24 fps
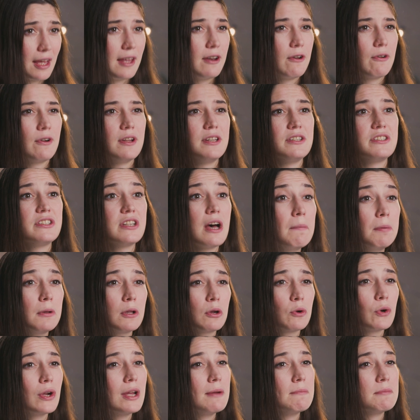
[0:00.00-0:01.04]
and are in double
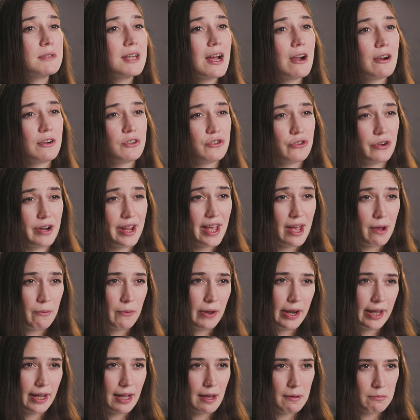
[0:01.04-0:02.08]
cream territory here
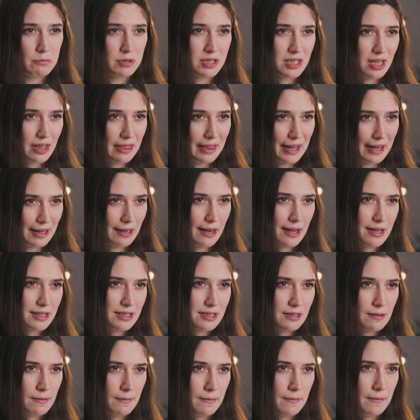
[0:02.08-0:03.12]
when it comes to
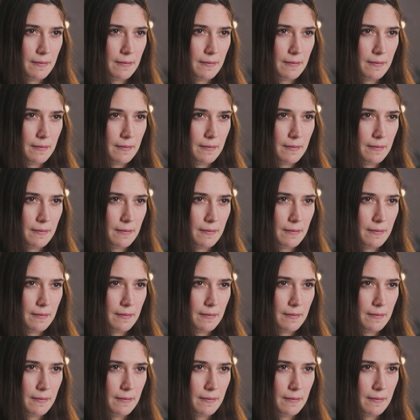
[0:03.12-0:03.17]
thickness.